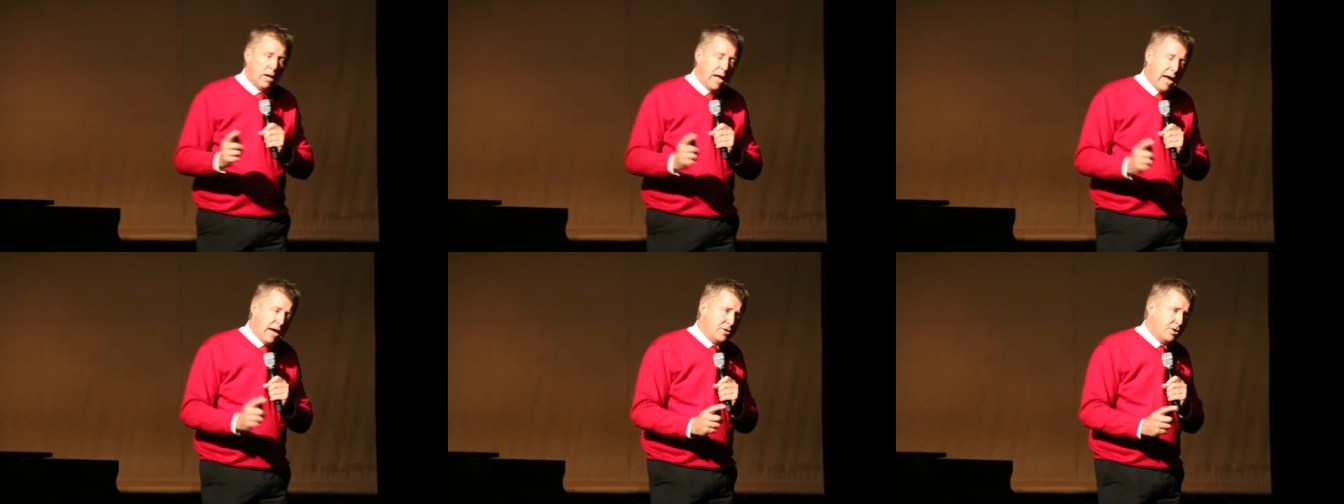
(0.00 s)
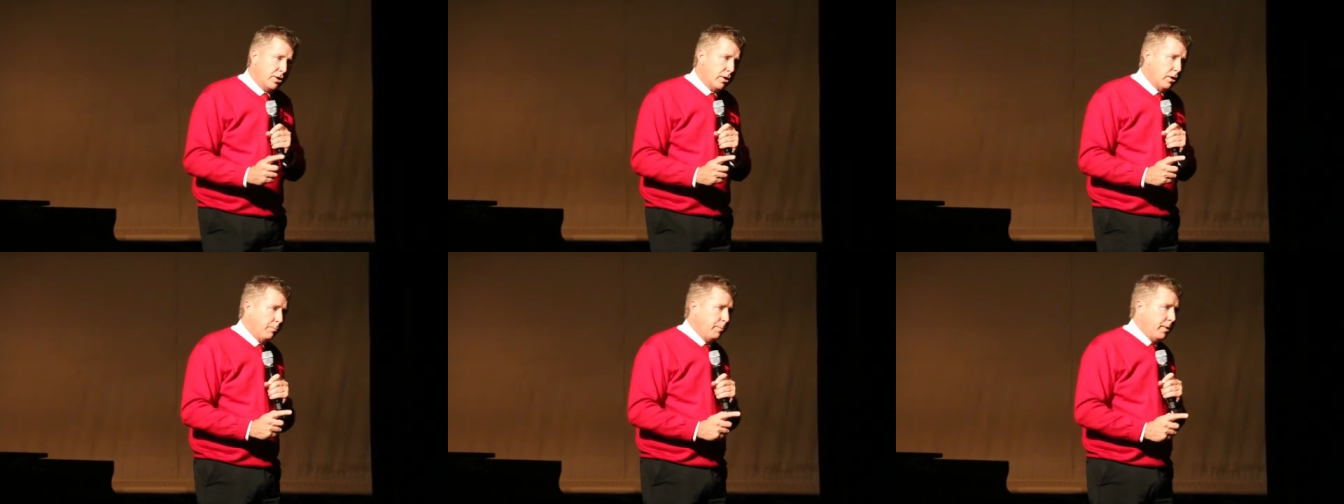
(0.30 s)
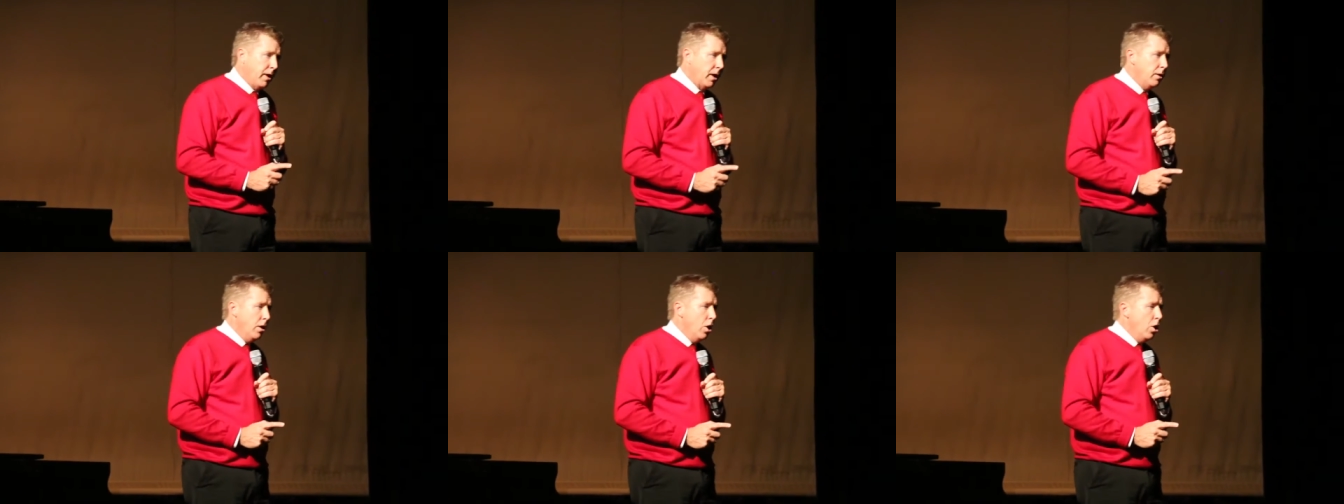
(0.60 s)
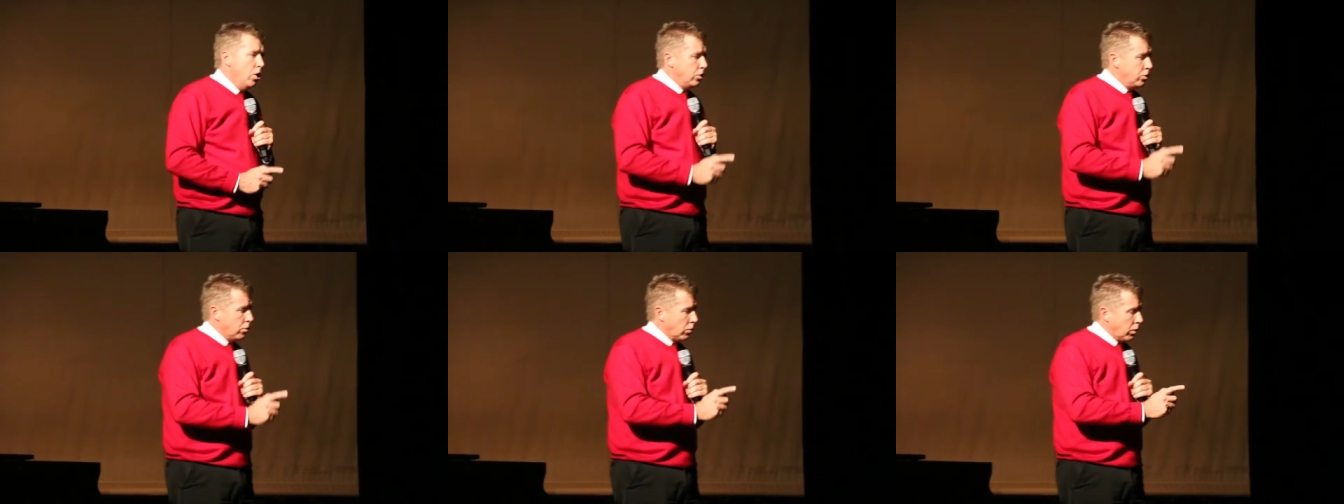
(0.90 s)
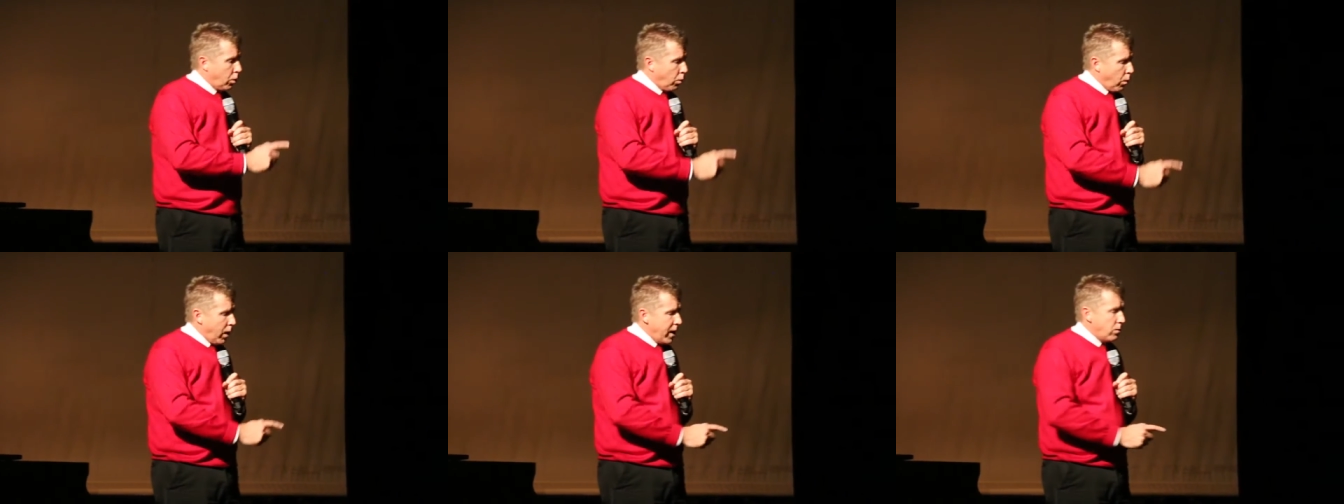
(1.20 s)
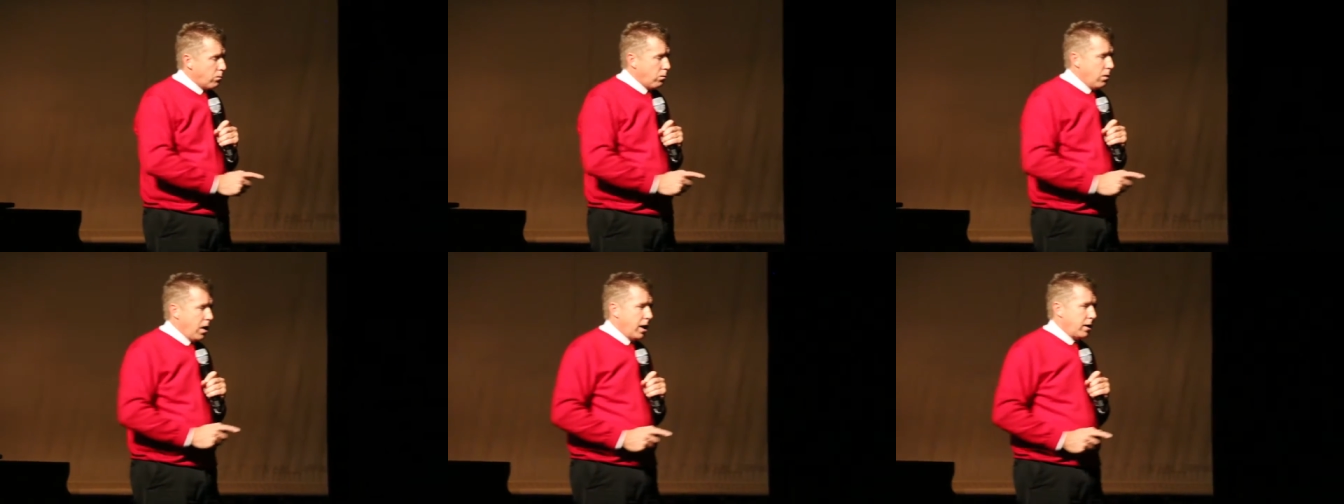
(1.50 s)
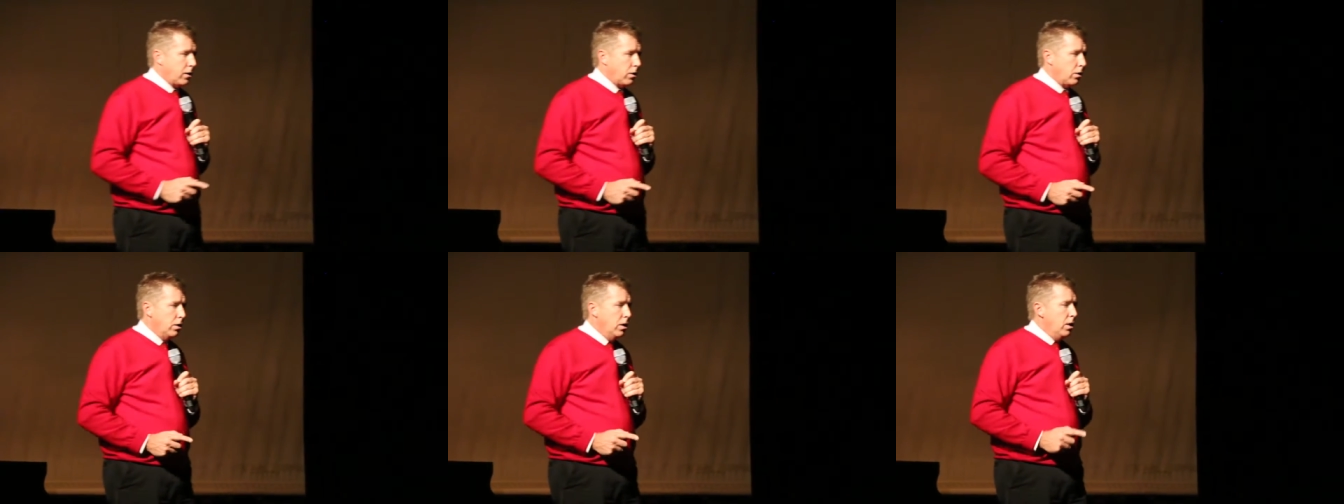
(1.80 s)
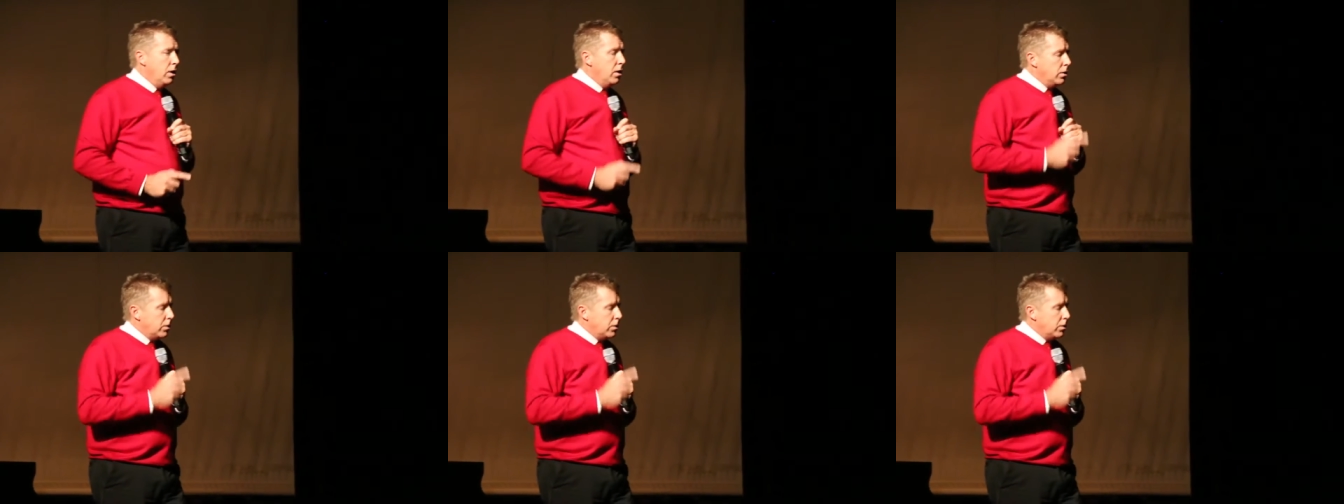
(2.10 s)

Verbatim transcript: Relax a little bit. You're a great writer.